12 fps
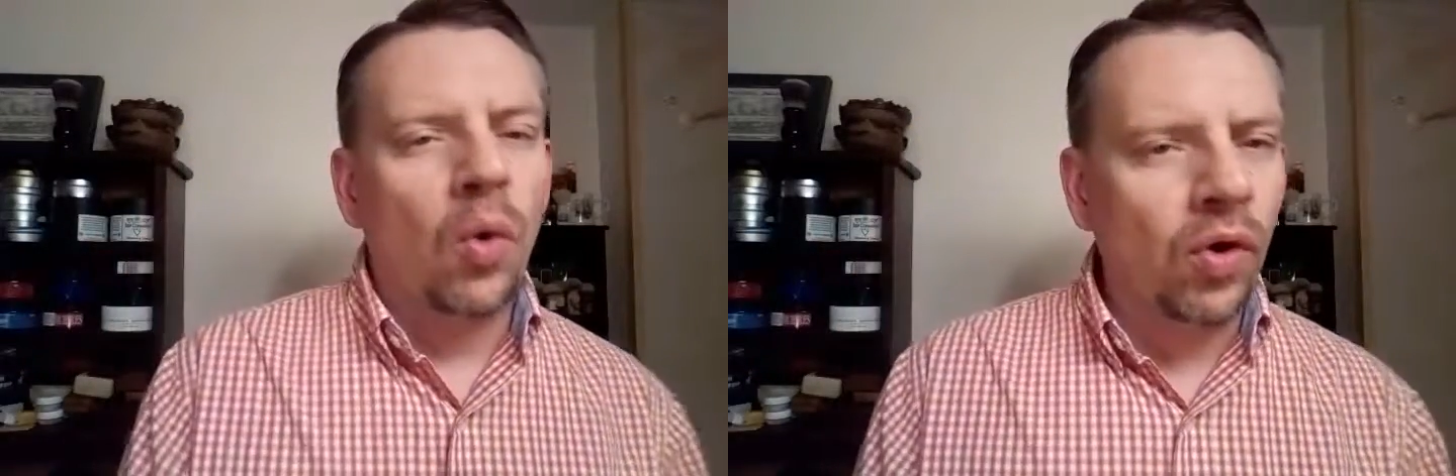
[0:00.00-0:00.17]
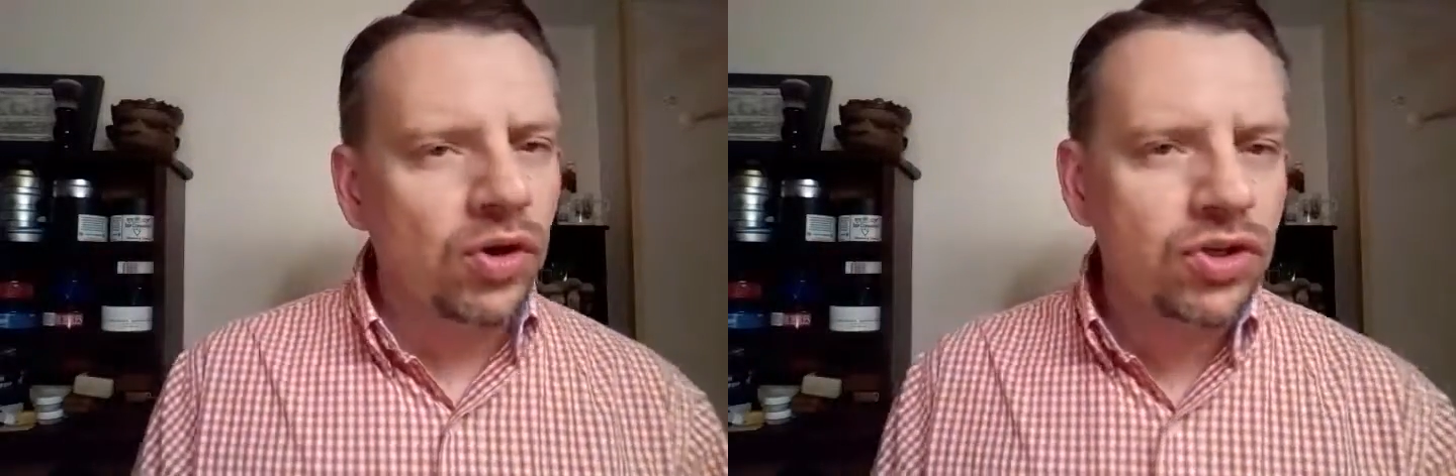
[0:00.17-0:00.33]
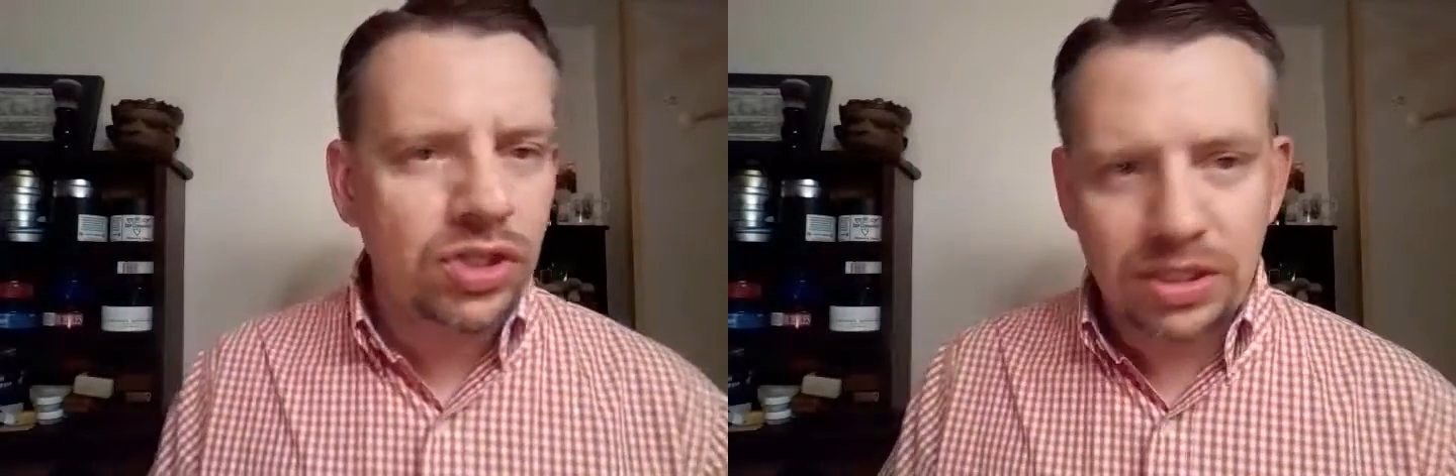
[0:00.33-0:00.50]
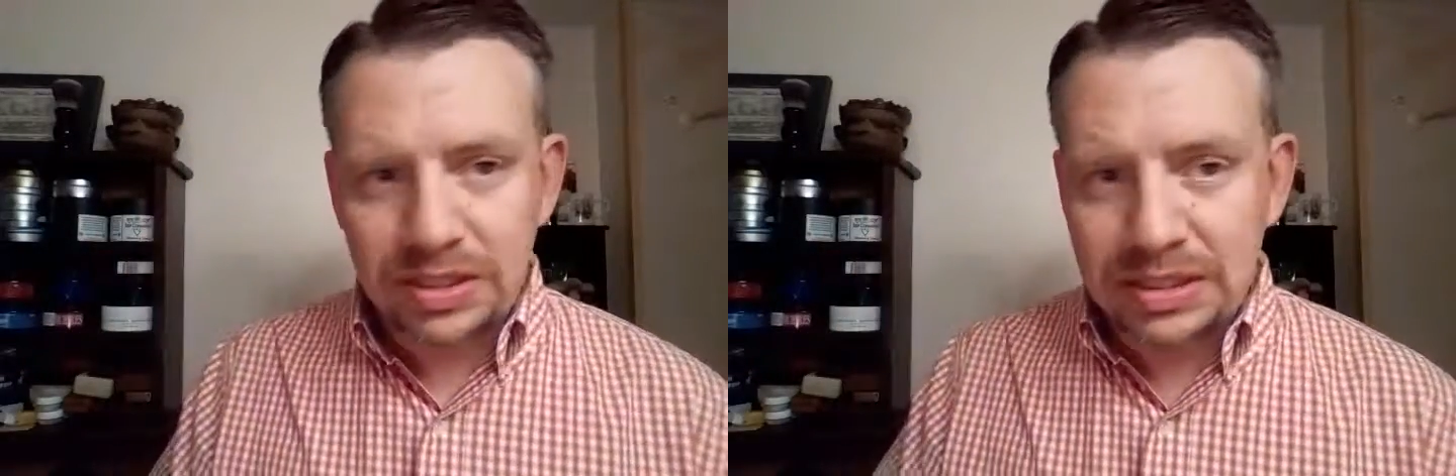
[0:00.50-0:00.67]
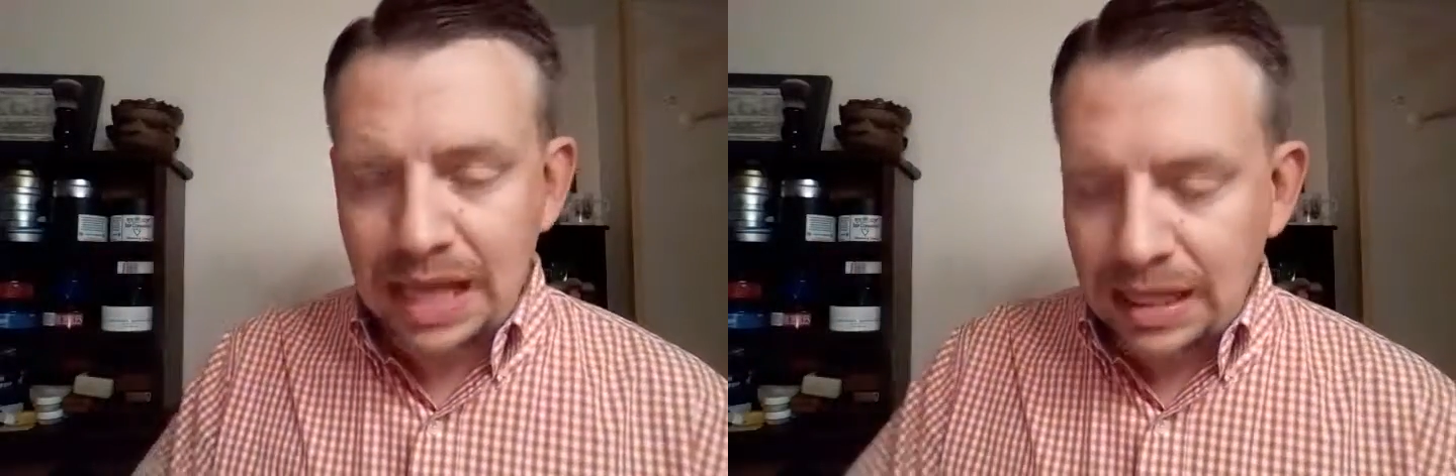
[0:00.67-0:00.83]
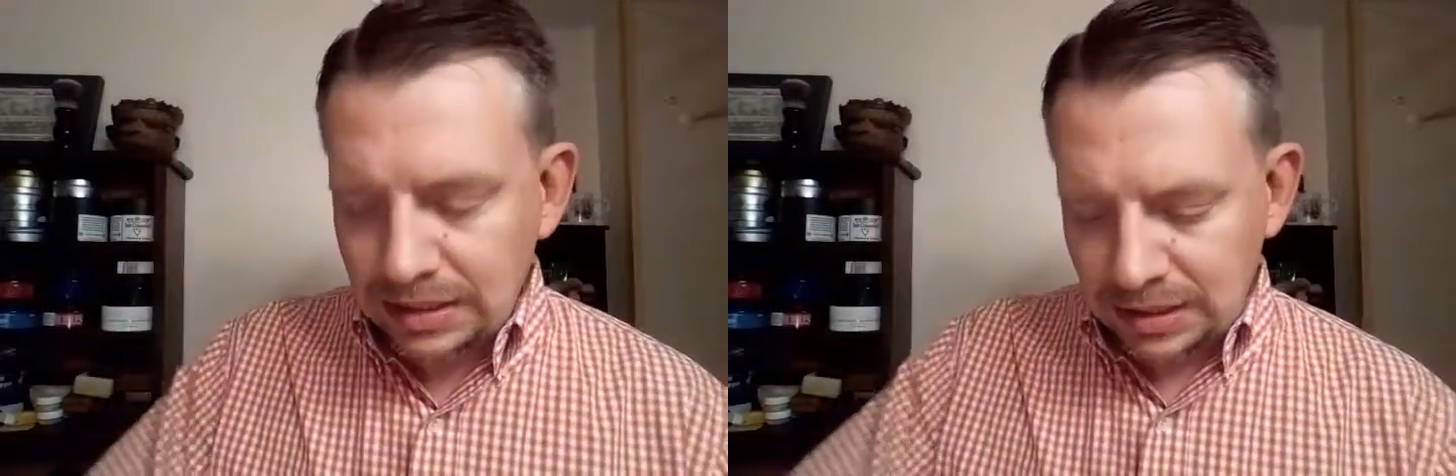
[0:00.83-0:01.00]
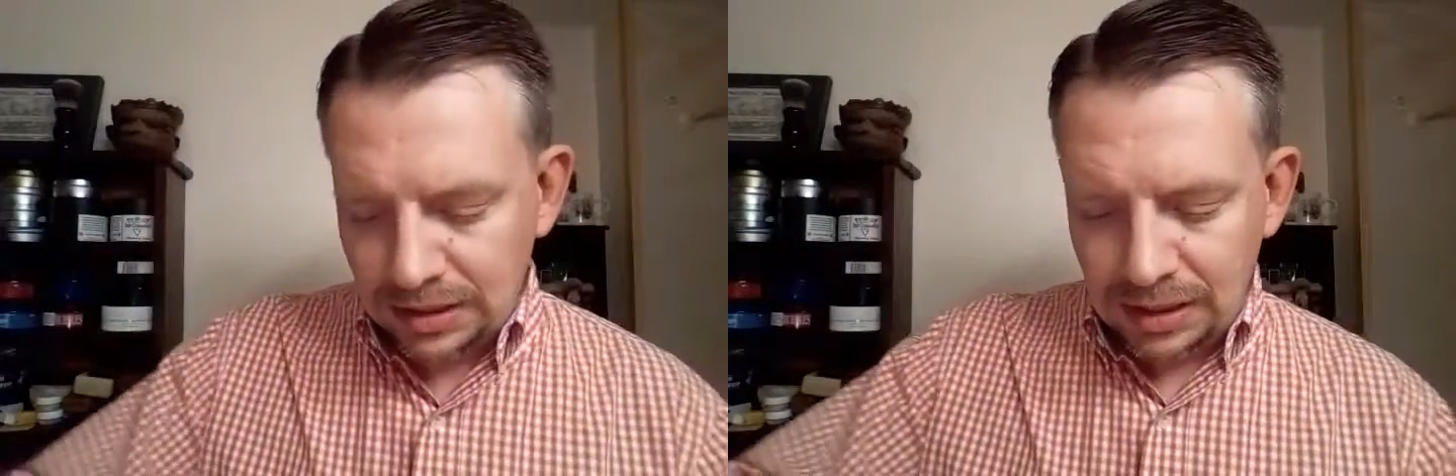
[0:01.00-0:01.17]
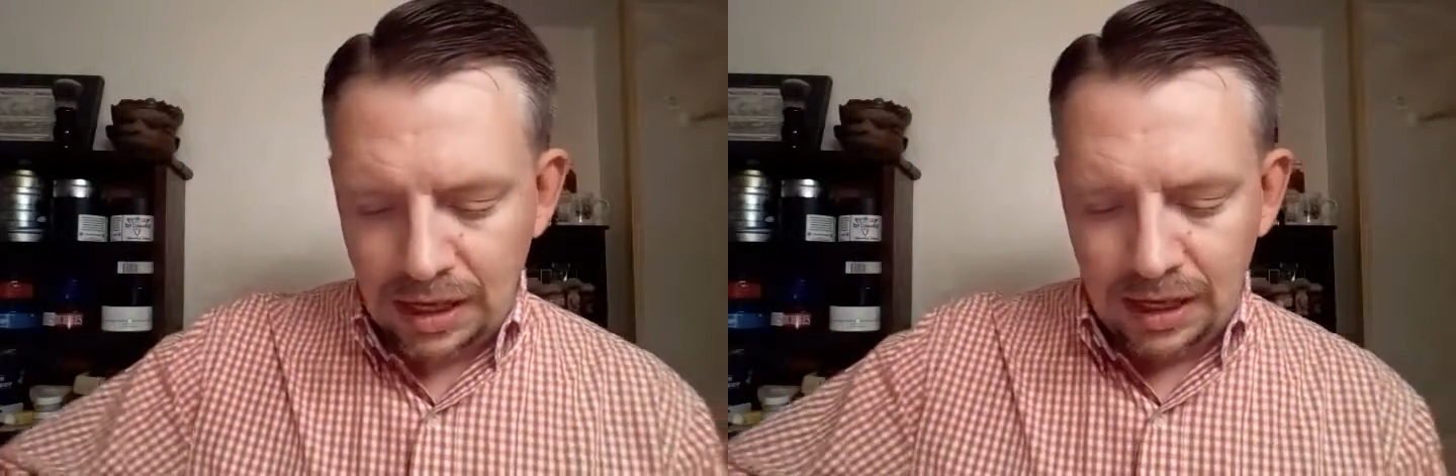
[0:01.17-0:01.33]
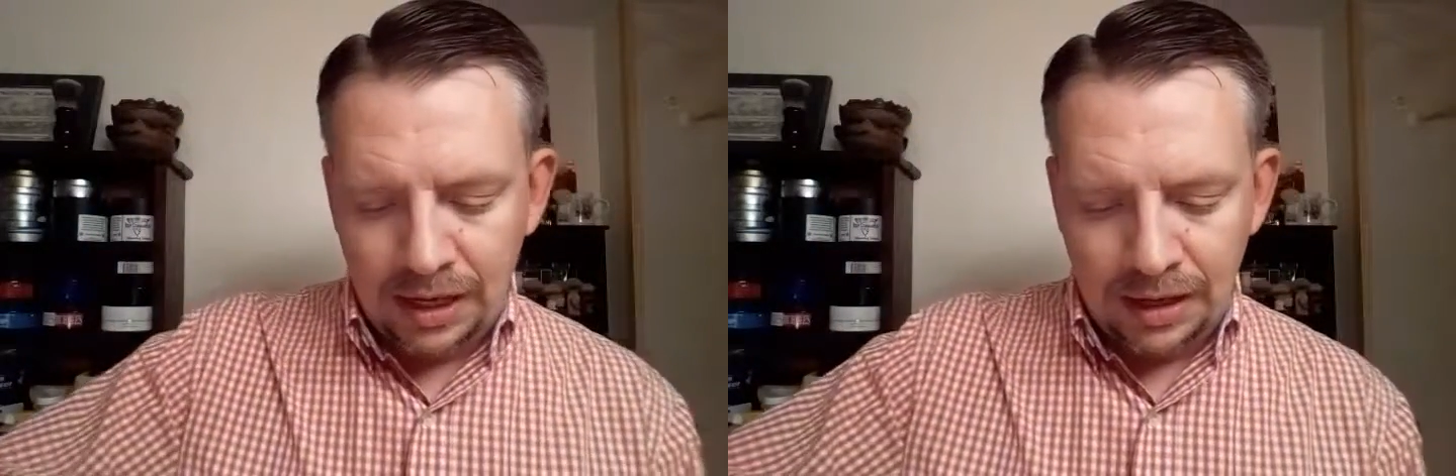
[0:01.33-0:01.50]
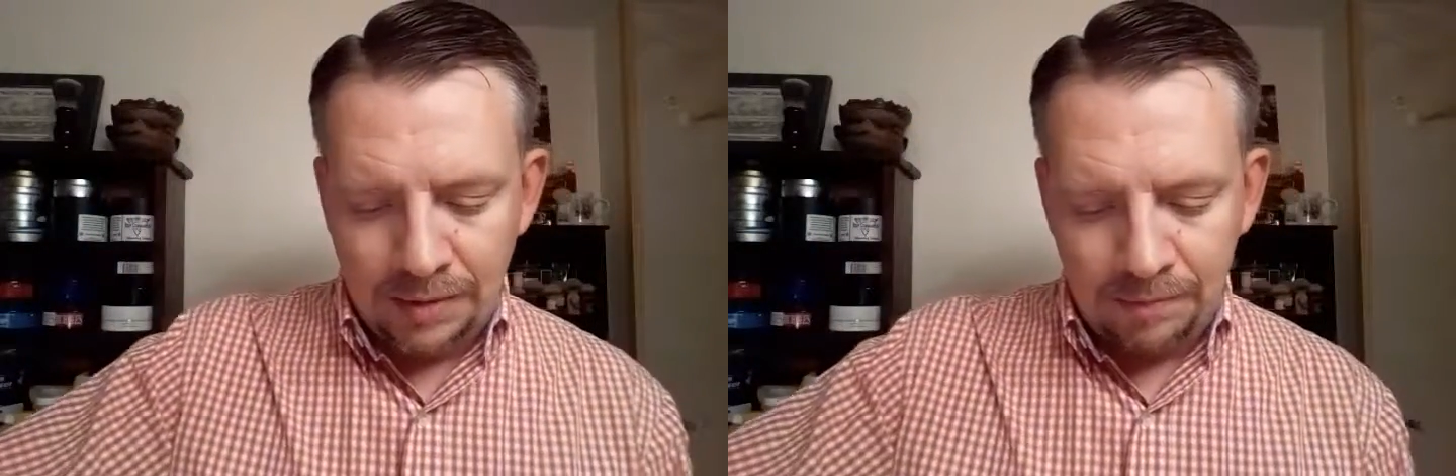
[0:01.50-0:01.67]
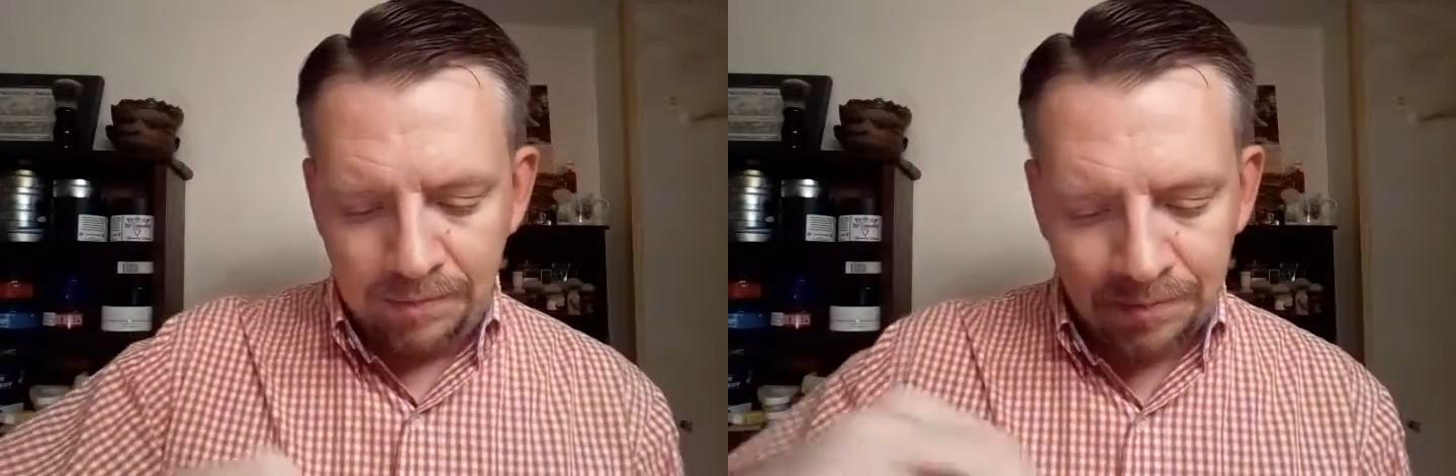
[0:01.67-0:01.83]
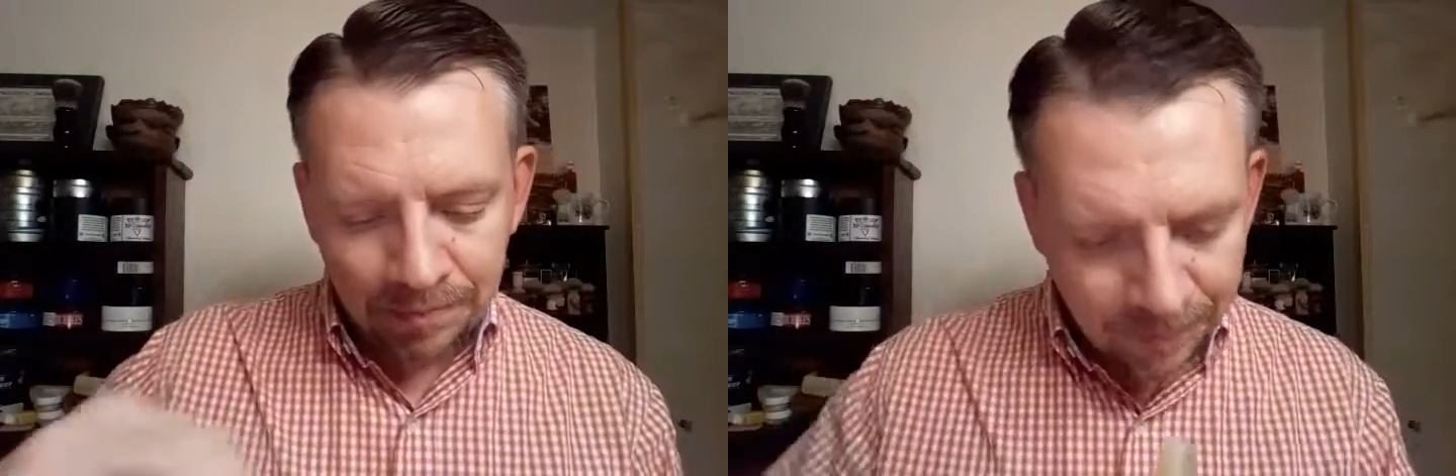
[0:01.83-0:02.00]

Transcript: orange scent. Um,